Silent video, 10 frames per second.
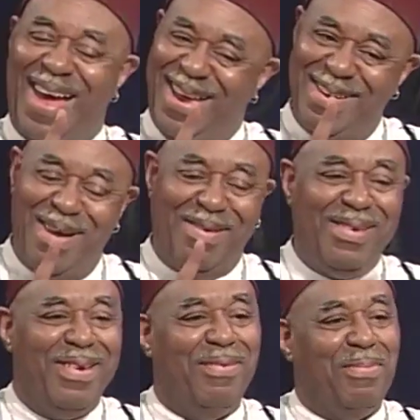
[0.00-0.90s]
I know.
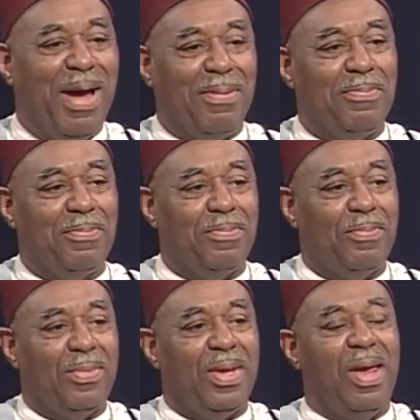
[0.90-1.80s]
But
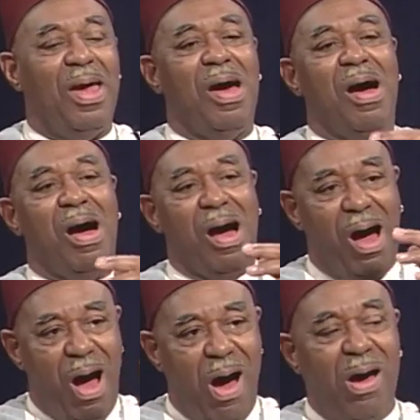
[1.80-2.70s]

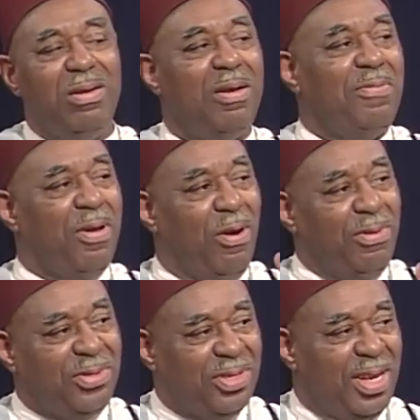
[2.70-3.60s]
all of
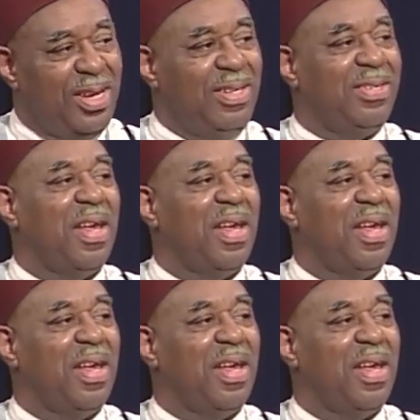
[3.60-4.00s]
those things